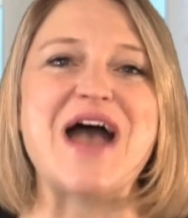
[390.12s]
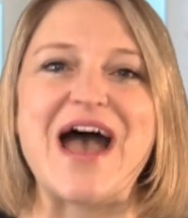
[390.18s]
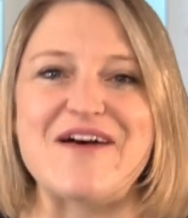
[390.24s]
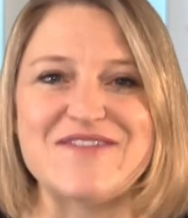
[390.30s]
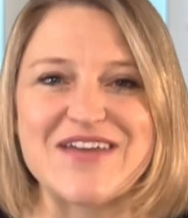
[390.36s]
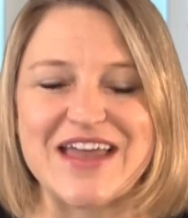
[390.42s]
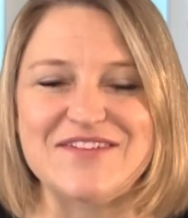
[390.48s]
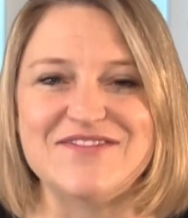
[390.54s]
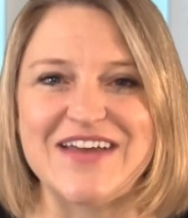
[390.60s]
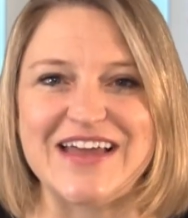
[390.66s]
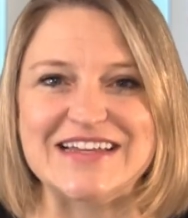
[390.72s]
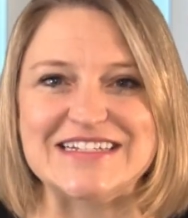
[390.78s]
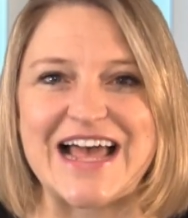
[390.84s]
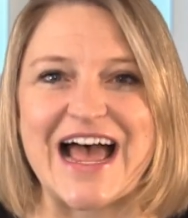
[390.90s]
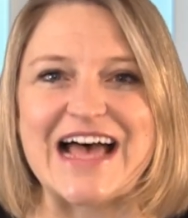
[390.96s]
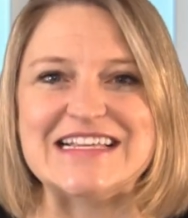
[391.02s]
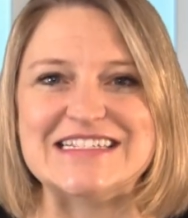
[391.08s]
have a
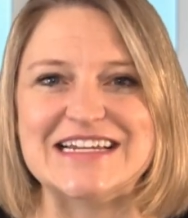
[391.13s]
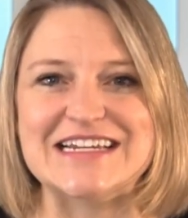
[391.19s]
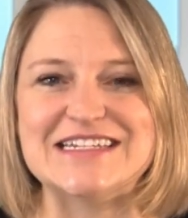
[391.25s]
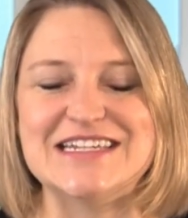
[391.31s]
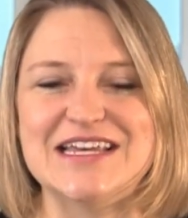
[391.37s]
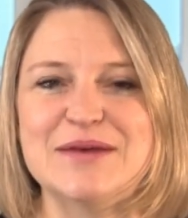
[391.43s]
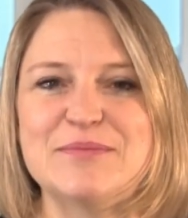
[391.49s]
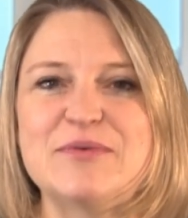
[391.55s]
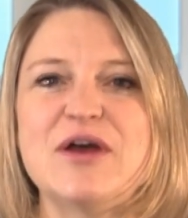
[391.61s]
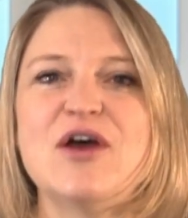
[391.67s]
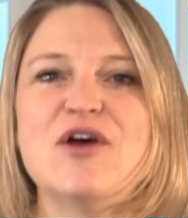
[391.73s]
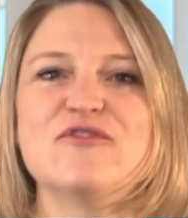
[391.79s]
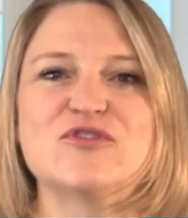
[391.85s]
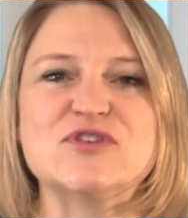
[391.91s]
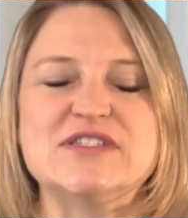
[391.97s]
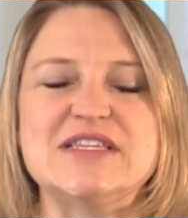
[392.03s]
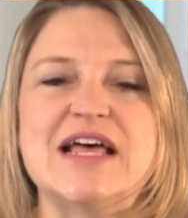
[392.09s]
fantastic tip
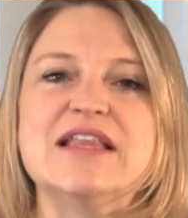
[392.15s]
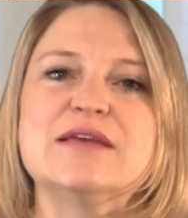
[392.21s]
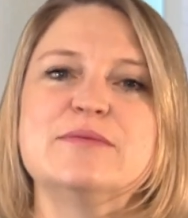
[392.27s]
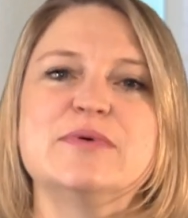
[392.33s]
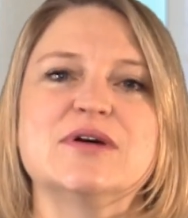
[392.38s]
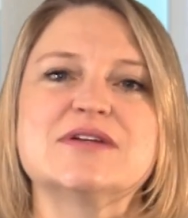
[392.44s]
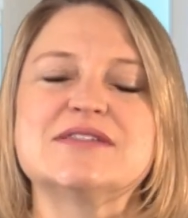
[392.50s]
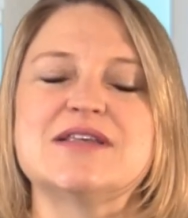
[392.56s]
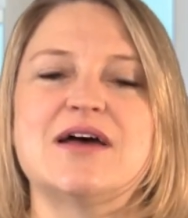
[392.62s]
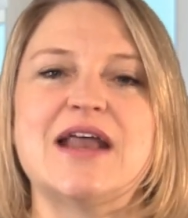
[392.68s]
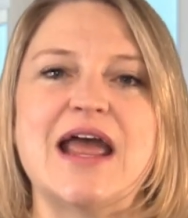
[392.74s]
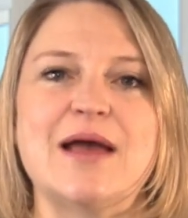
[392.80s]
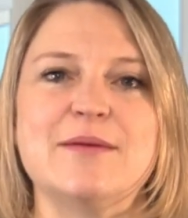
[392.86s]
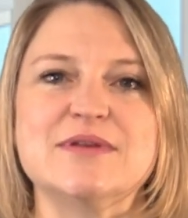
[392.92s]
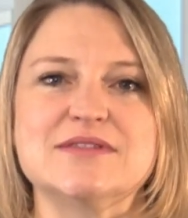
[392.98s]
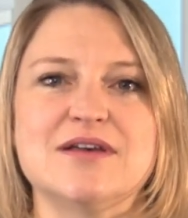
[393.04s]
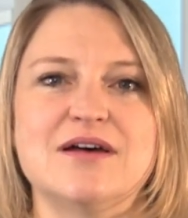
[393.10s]
for selling books on
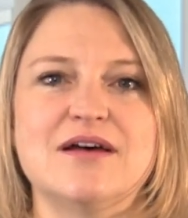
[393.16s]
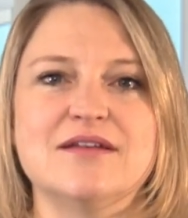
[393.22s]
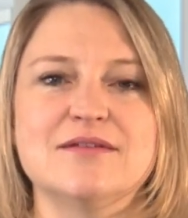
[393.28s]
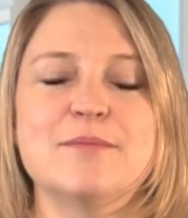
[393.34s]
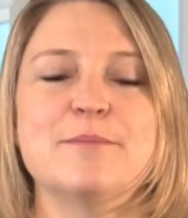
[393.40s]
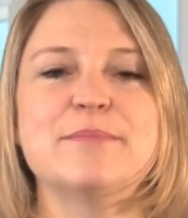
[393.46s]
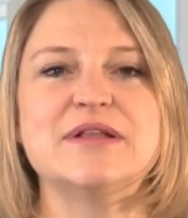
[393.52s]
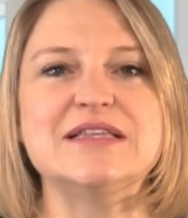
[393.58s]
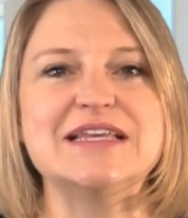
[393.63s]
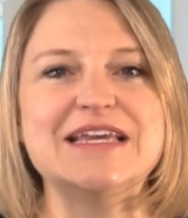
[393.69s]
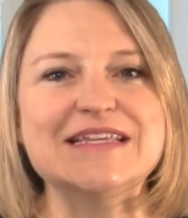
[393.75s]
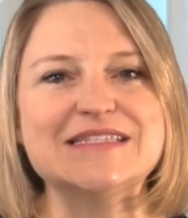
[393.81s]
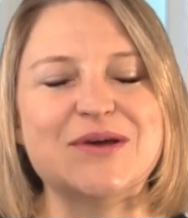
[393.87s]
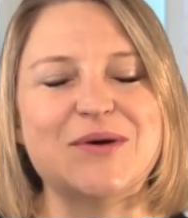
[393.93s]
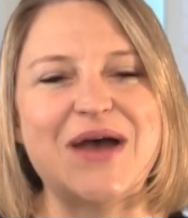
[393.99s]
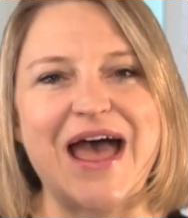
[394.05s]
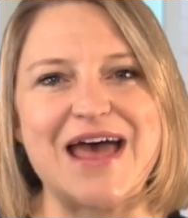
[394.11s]
Amazon,
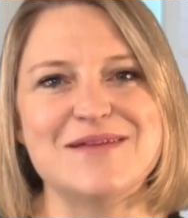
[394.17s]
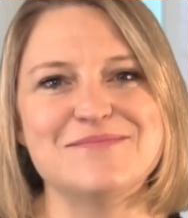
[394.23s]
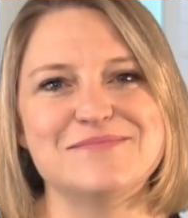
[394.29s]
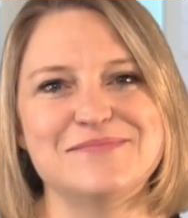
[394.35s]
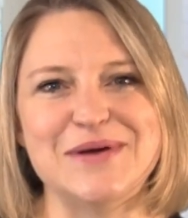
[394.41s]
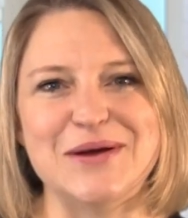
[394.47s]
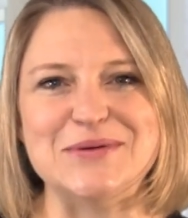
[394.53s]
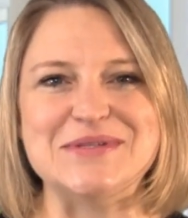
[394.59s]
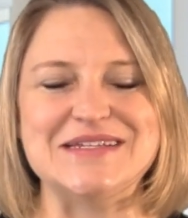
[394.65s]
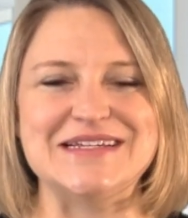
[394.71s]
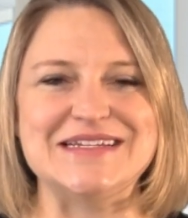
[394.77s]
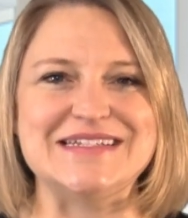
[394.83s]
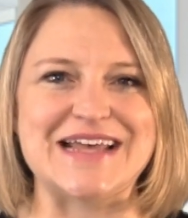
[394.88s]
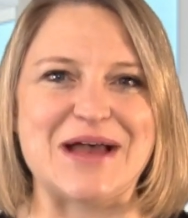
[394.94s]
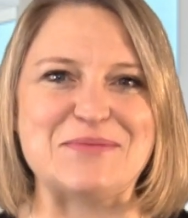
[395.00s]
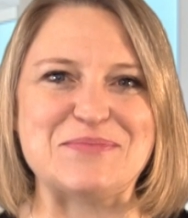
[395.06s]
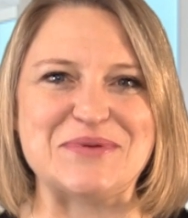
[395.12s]
please go ahead, post it
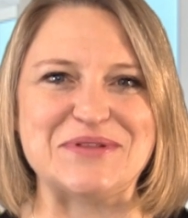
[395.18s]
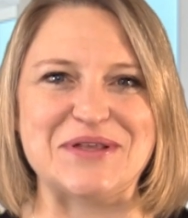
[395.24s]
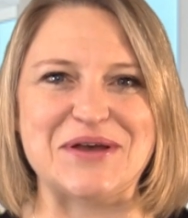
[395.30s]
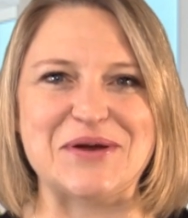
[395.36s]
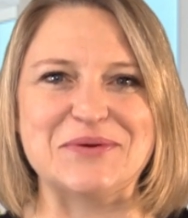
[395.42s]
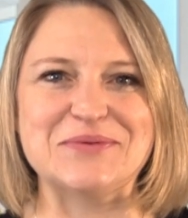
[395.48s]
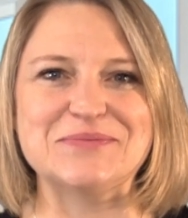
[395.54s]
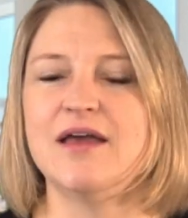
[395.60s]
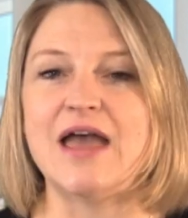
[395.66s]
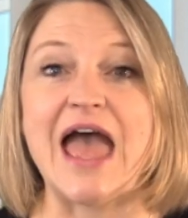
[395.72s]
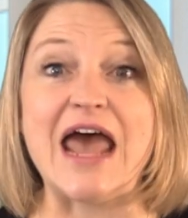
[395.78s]
down below.